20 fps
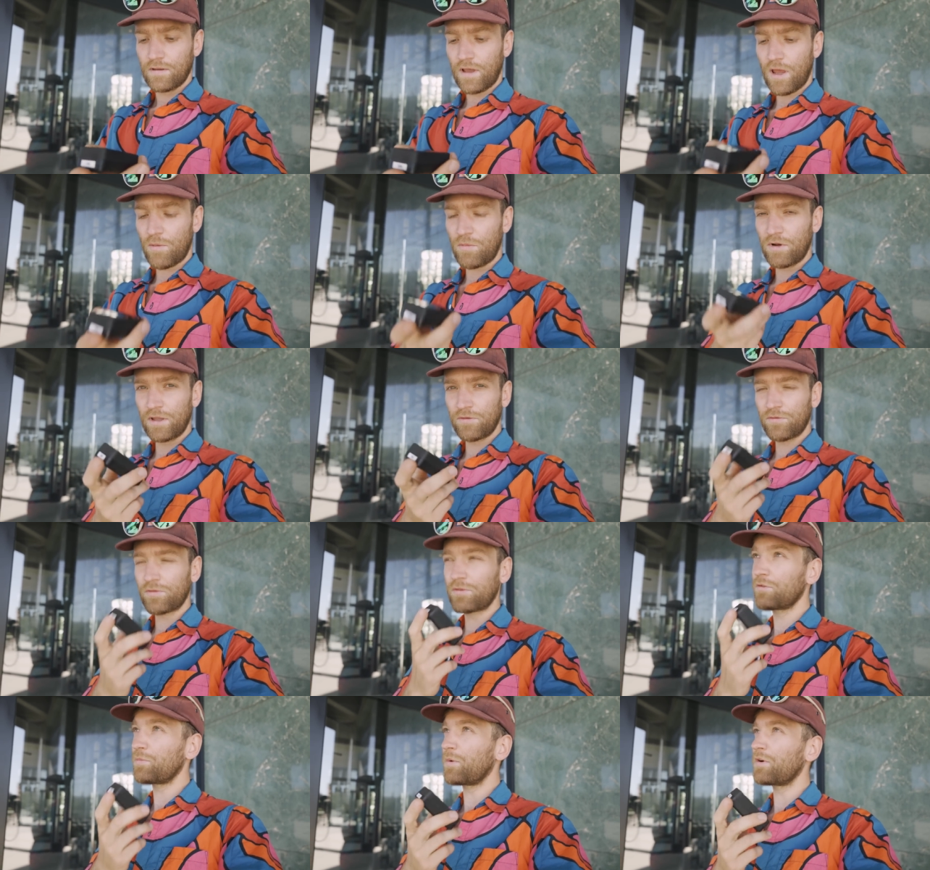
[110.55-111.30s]
I believe
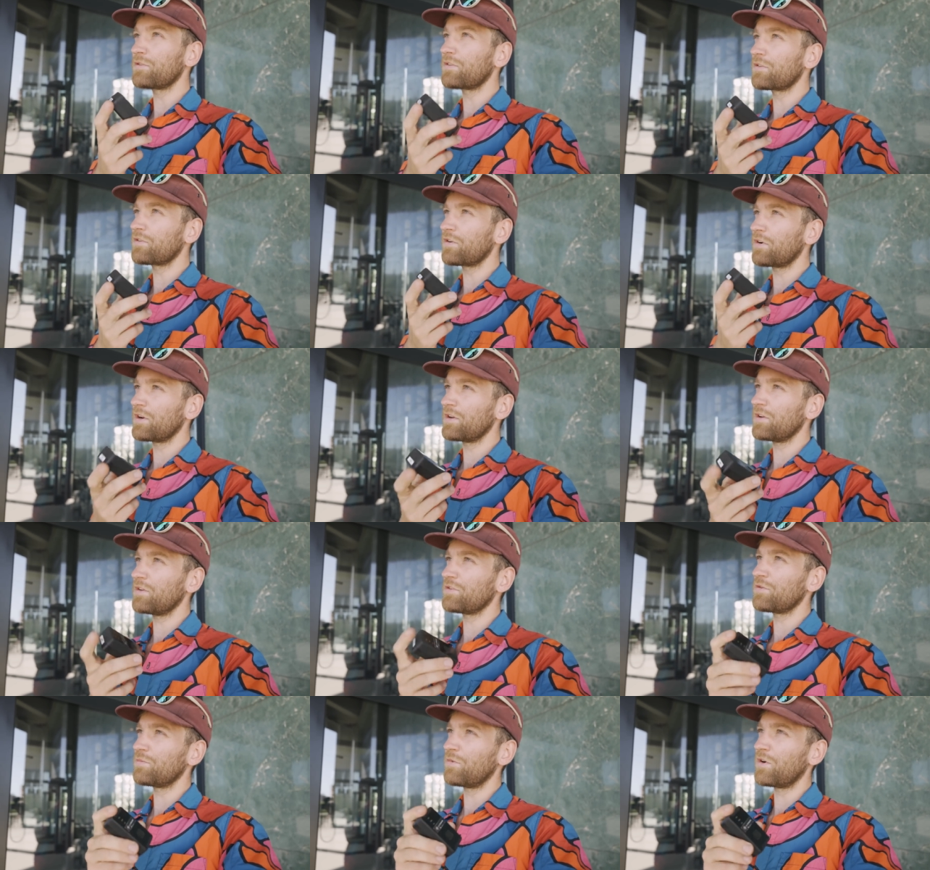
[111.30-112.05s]
we're supposed to turn it
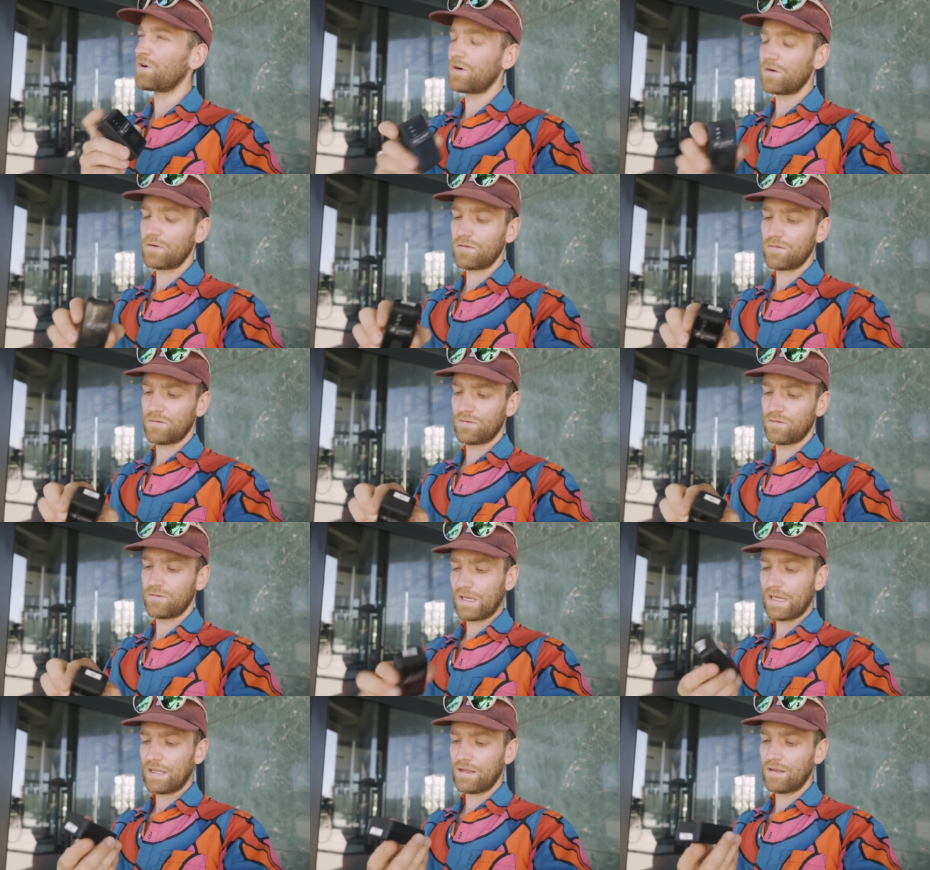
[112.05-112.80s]
on tomorrow
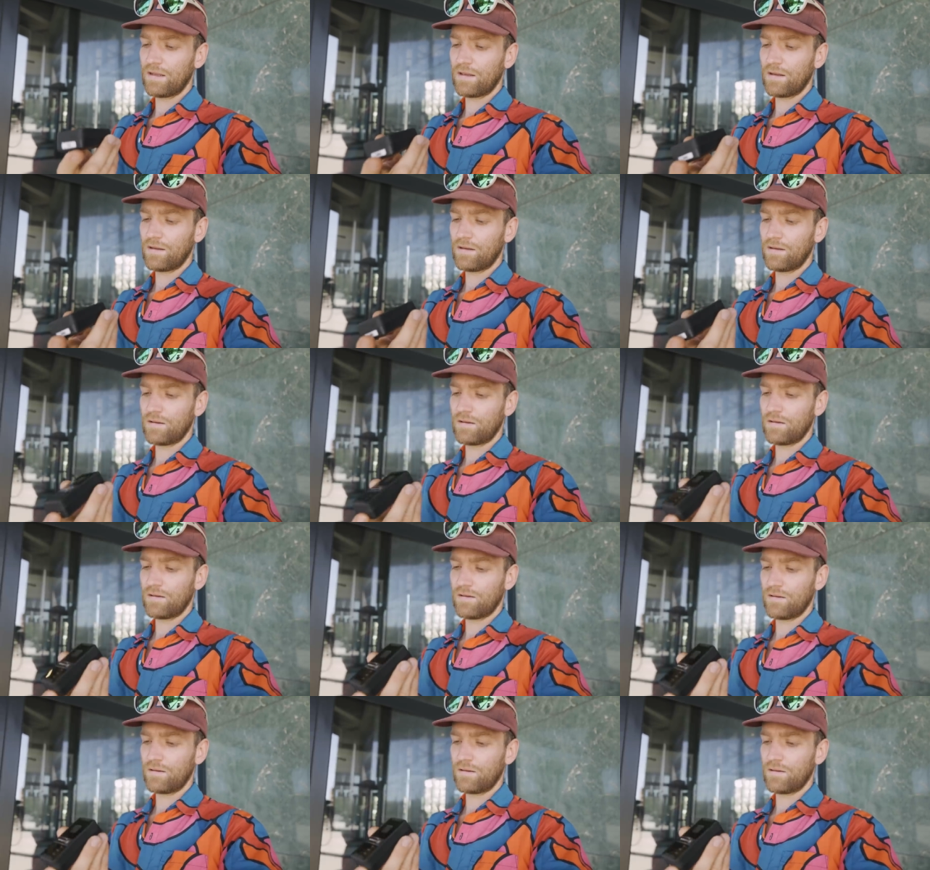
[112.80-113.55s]
and then
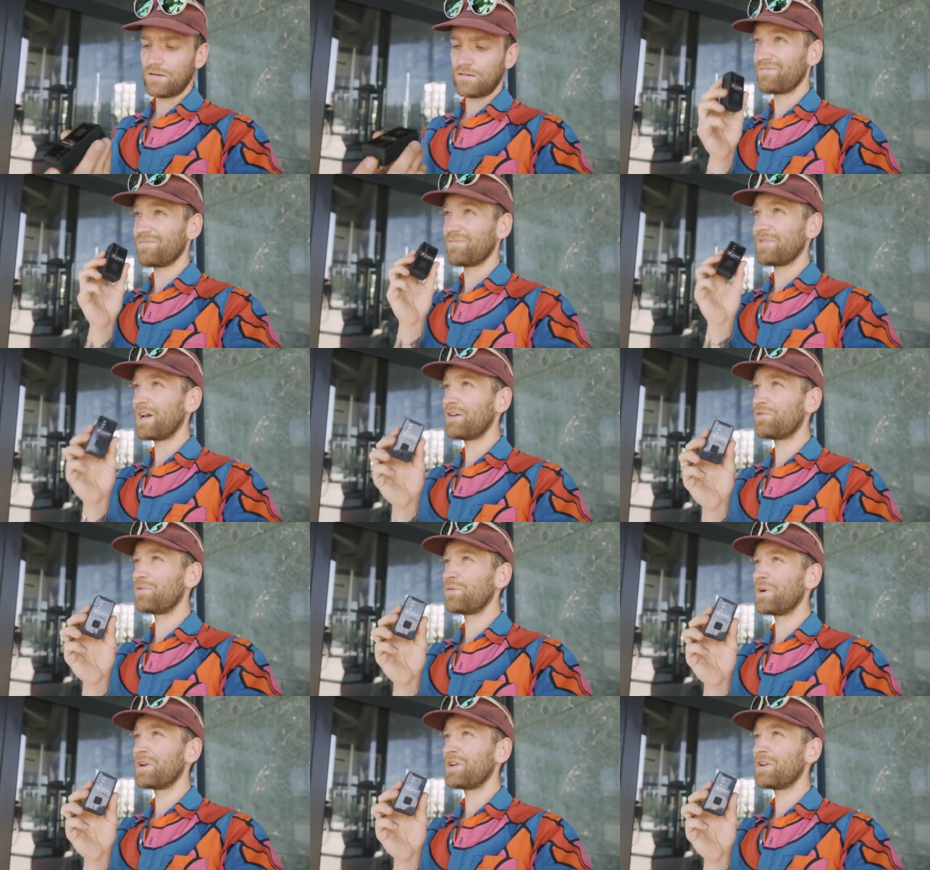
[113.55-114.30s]
uh,
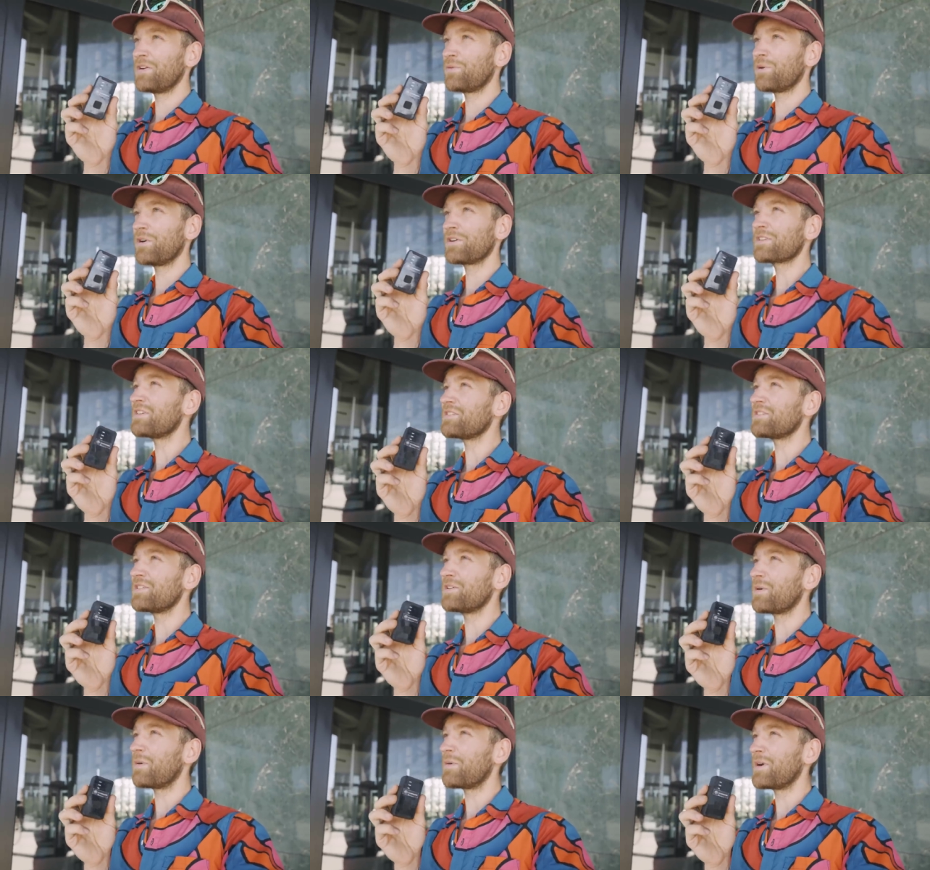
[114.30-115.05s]
everyone in the world can
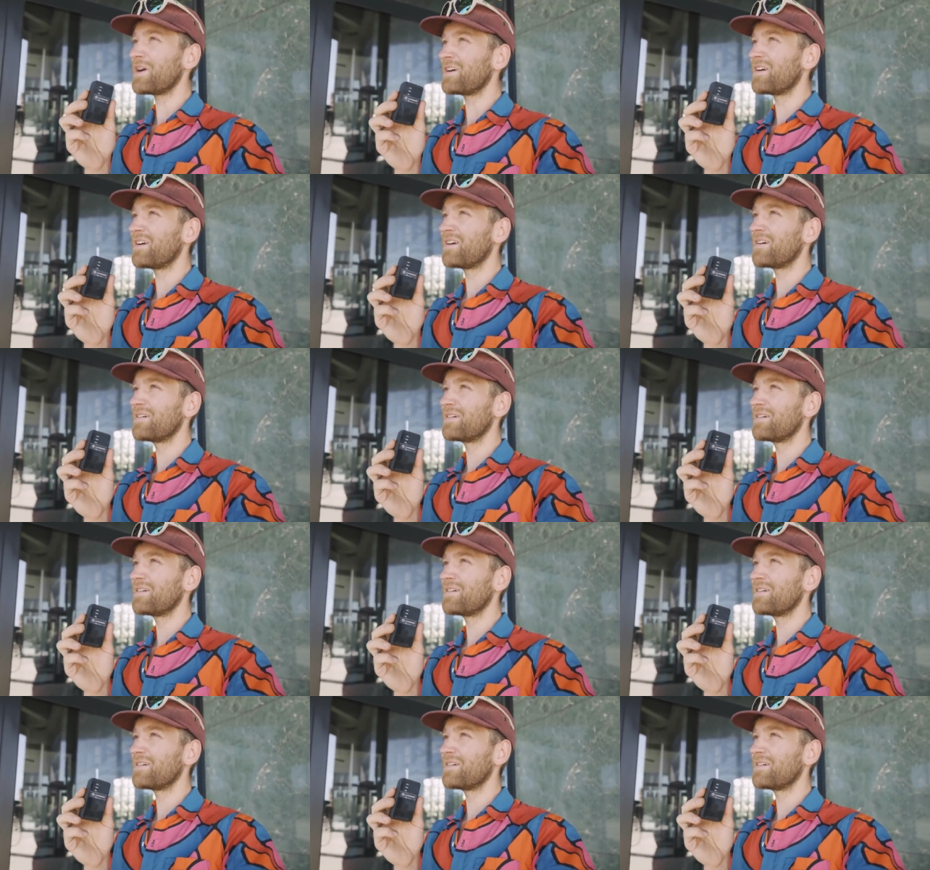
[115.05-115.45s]
see where we are.